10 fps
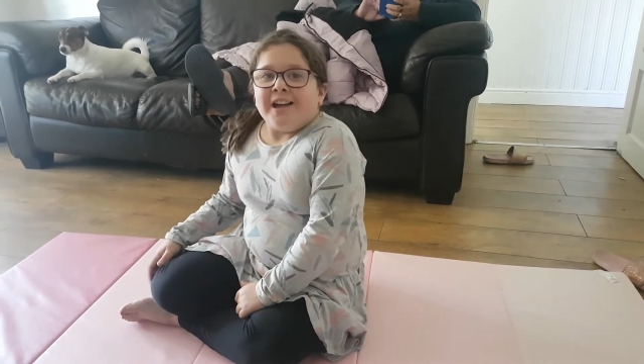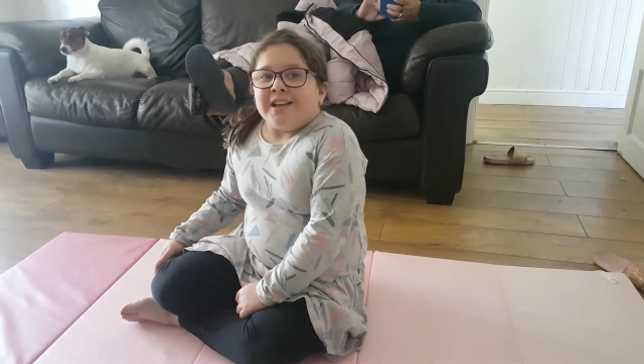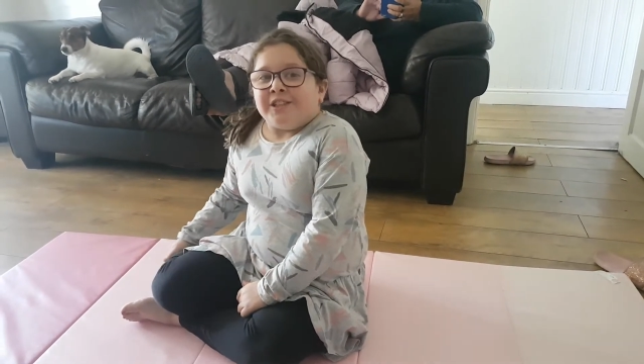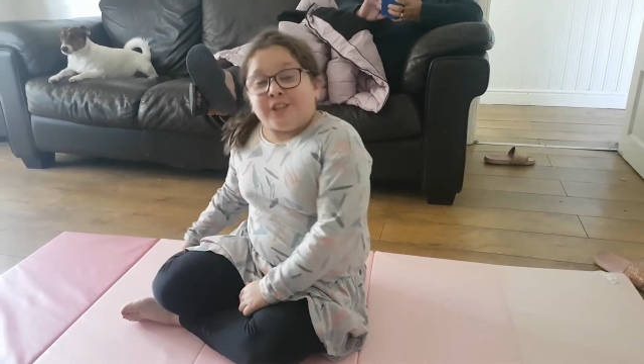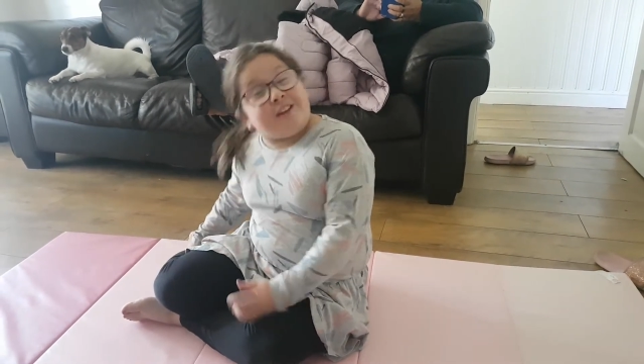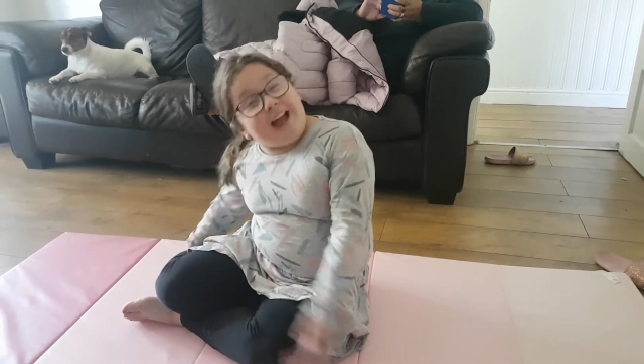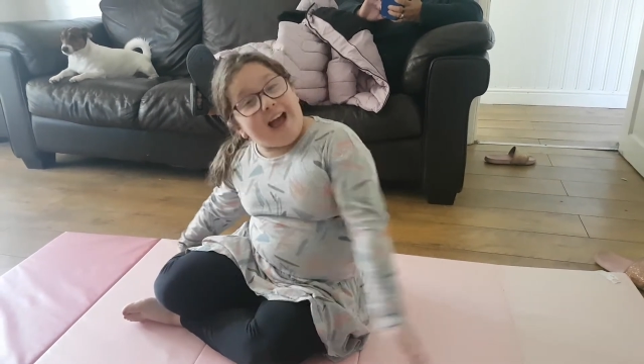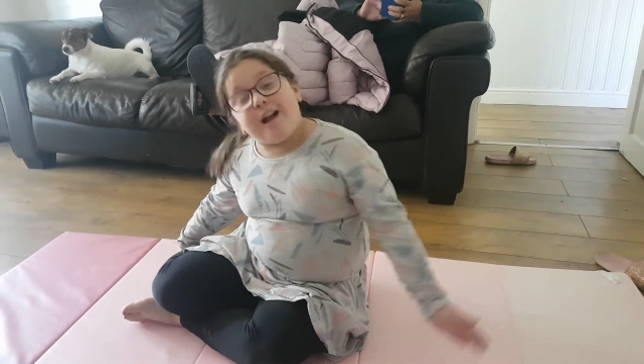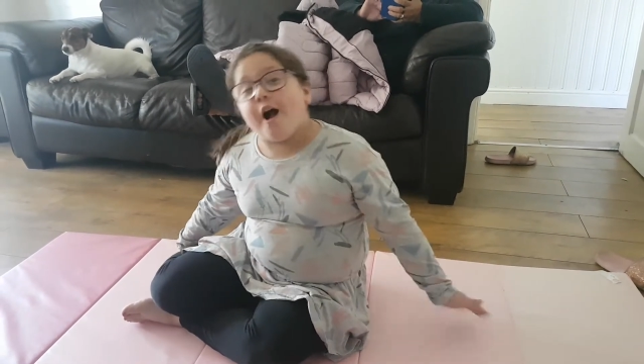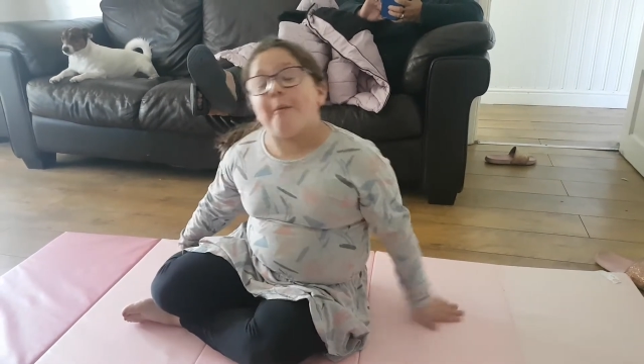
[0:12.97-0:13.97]
So today
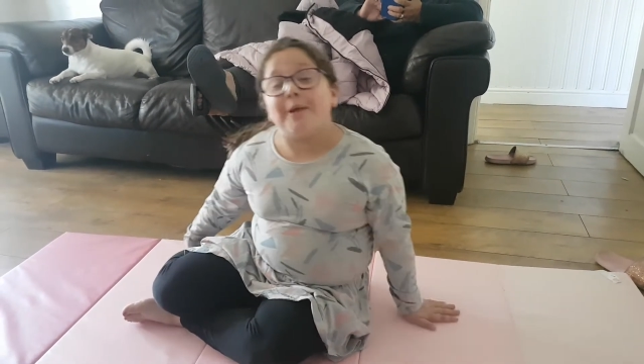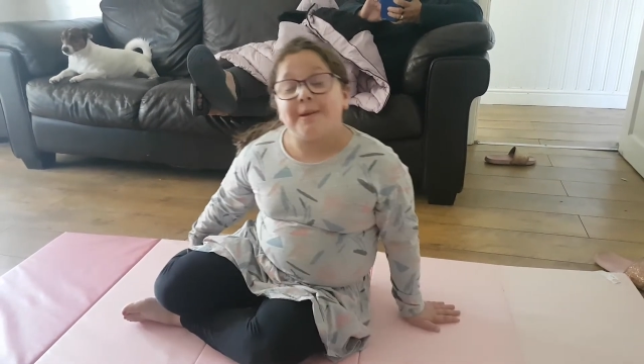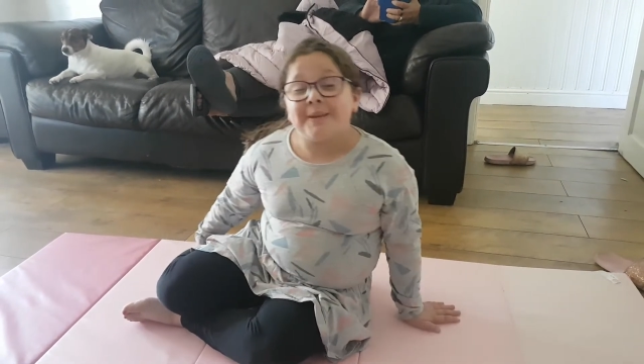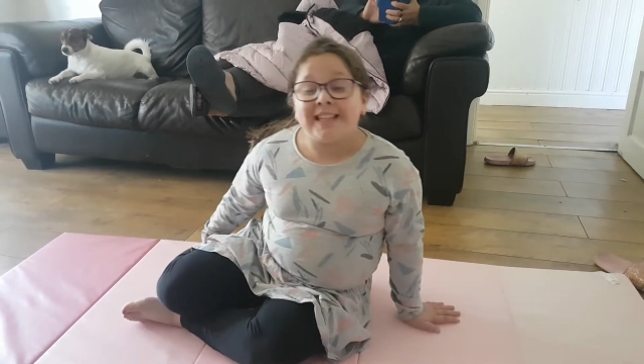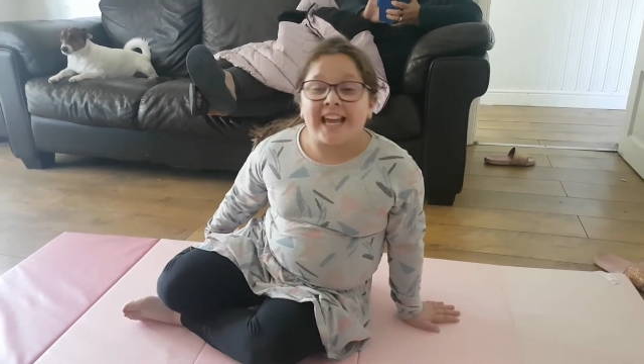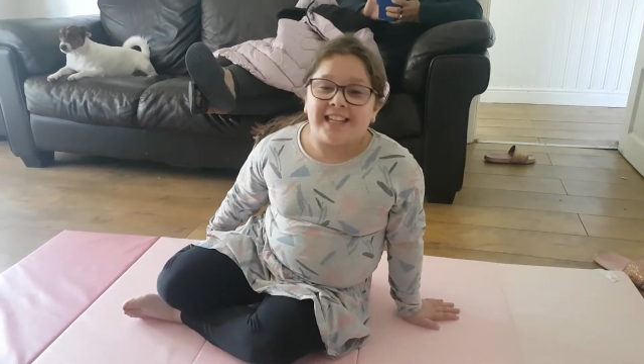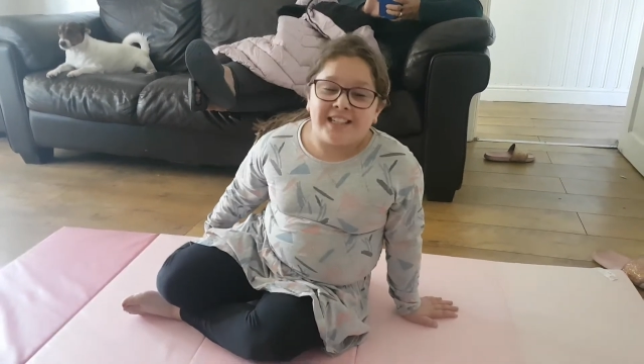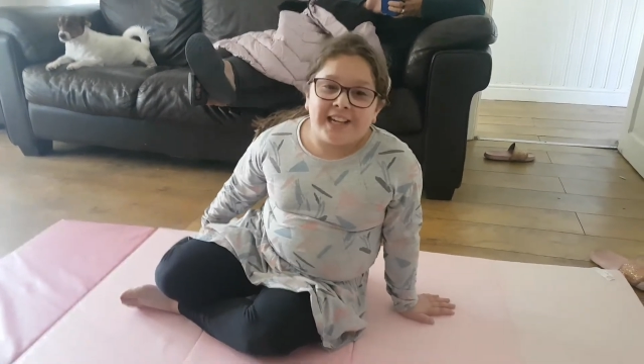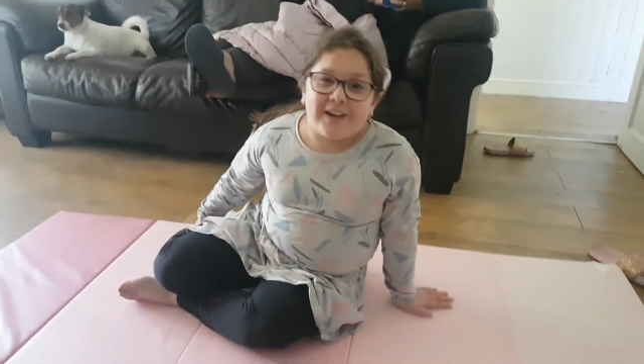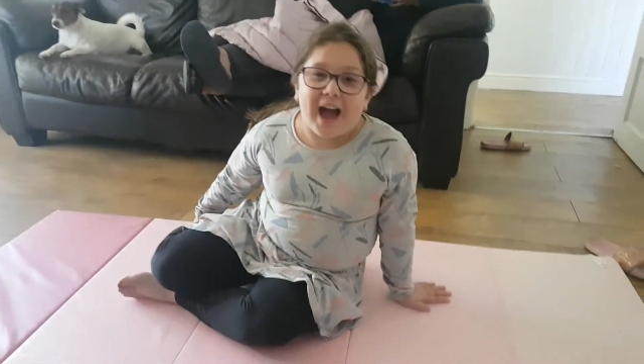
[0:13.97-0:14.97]
I'm going to be
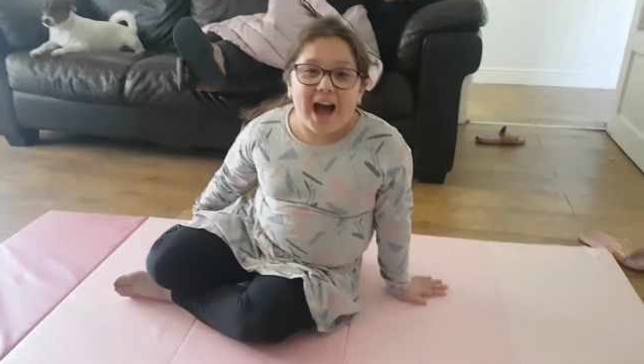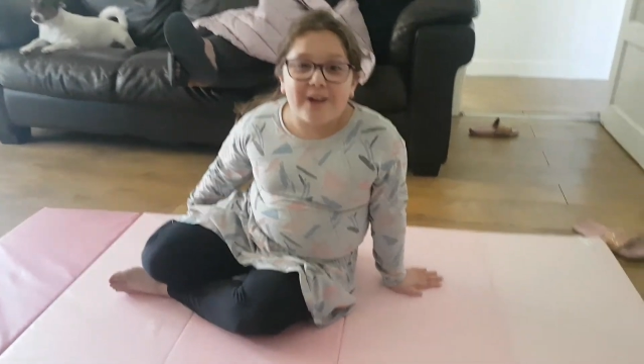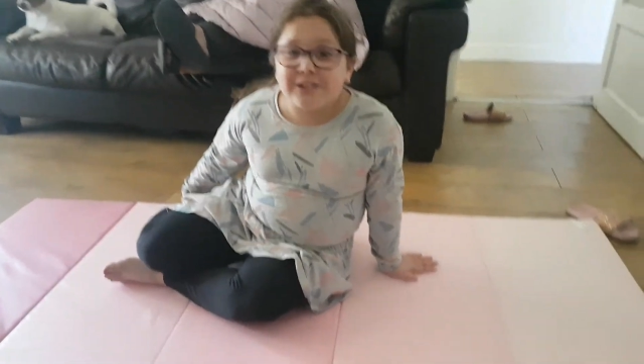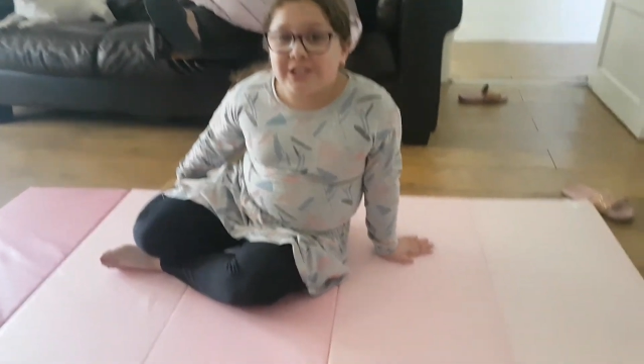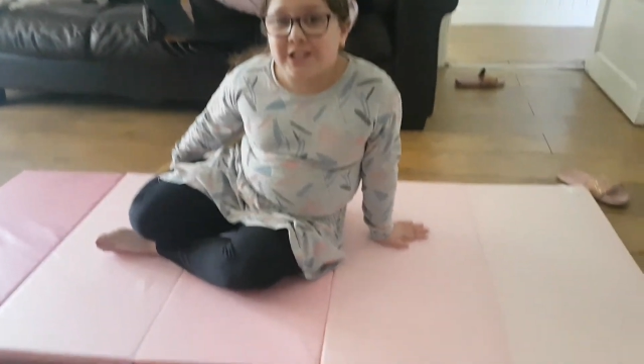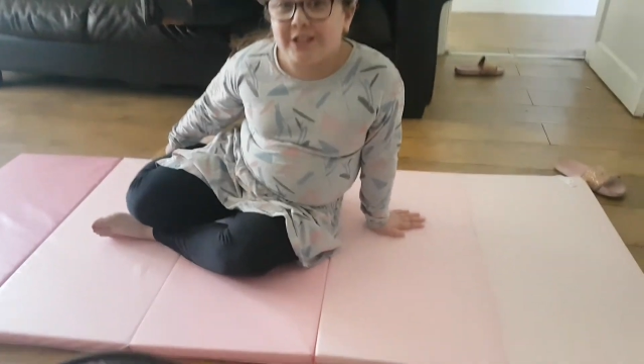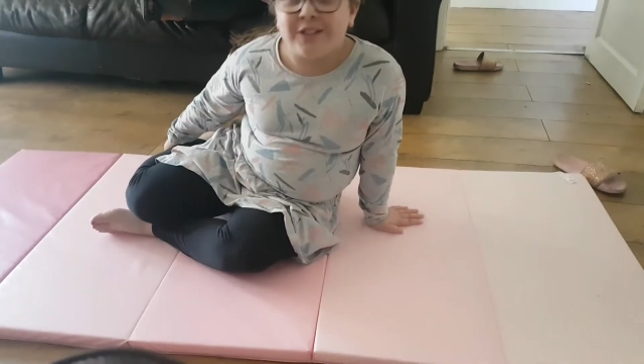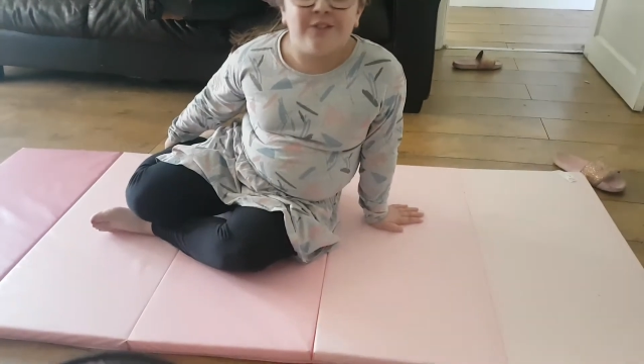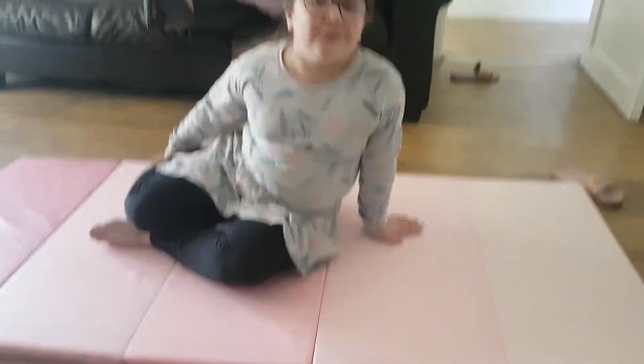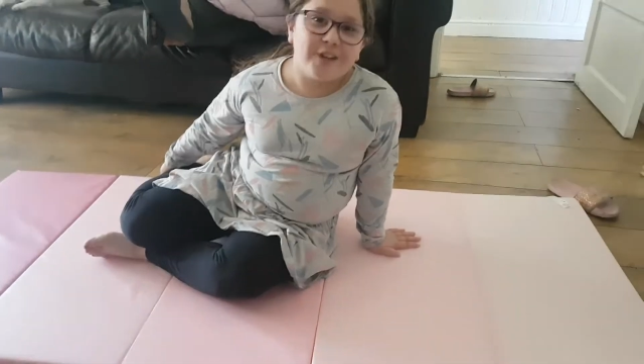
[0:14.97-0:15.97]
teaching you how to do
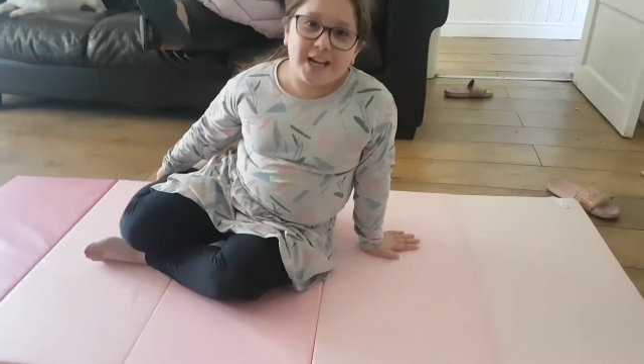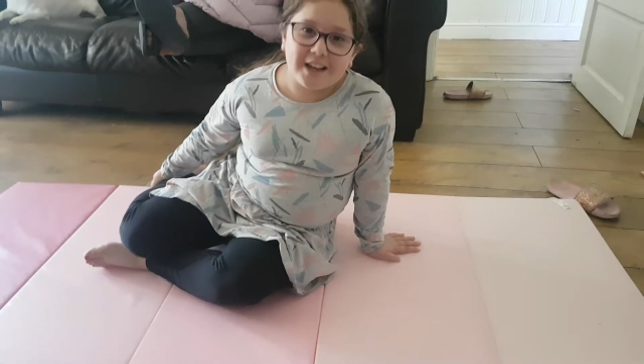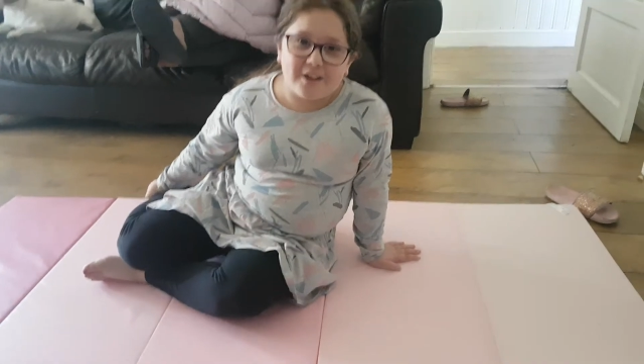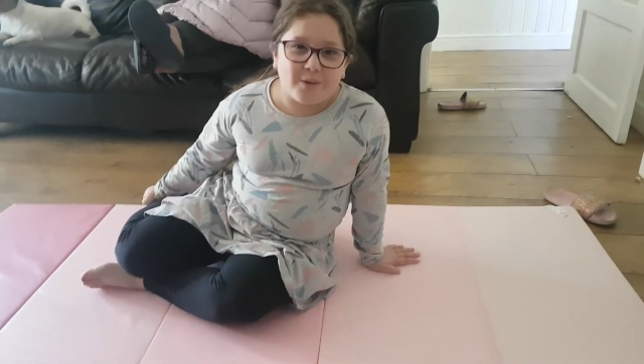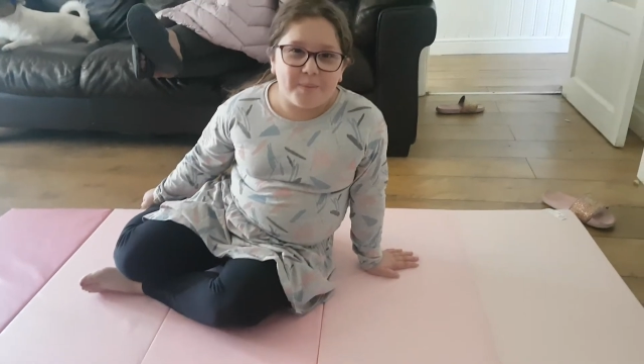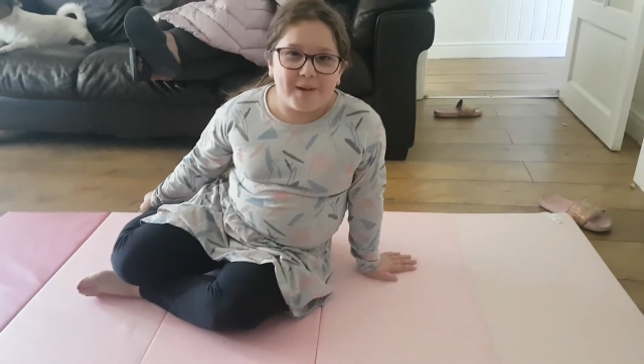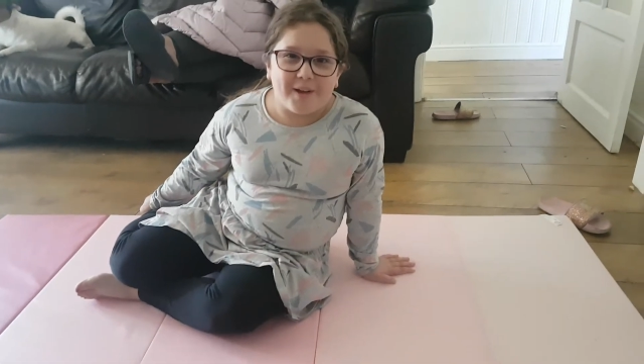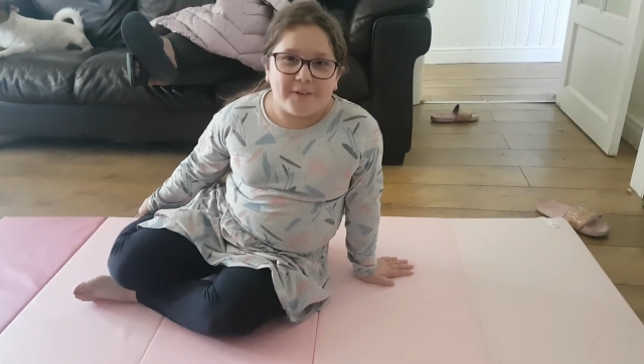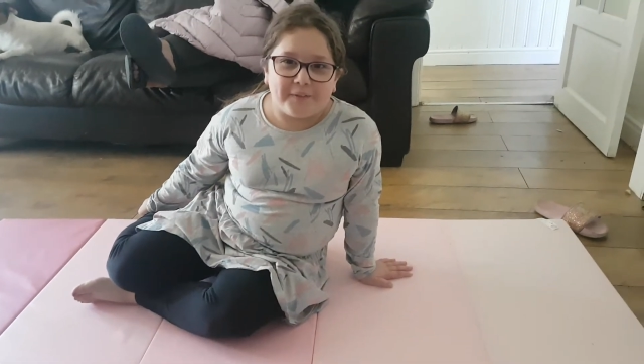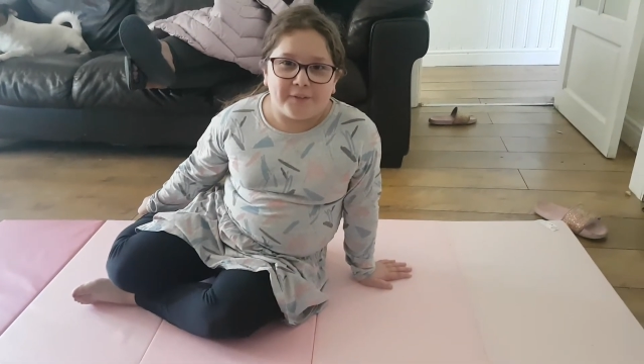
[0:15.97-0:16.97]
some really cool
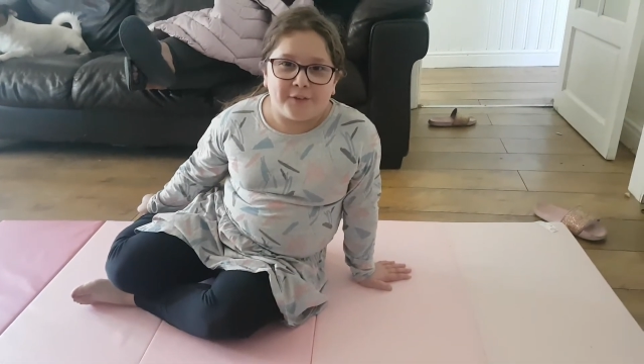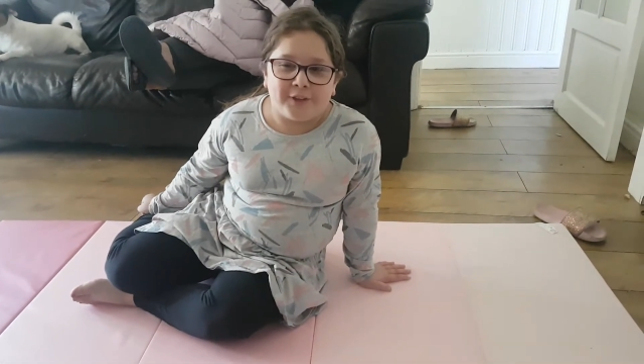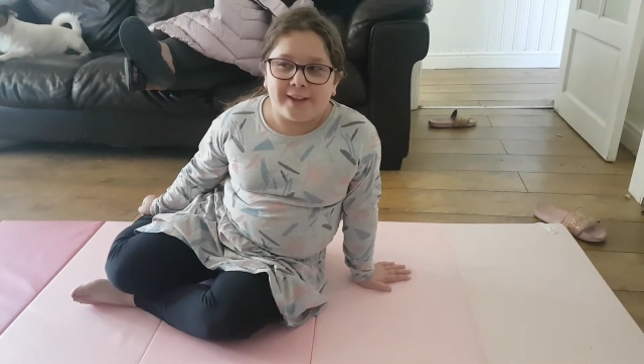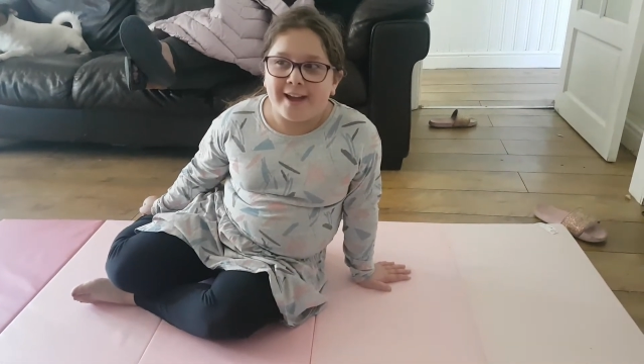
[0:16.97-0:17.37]
moves.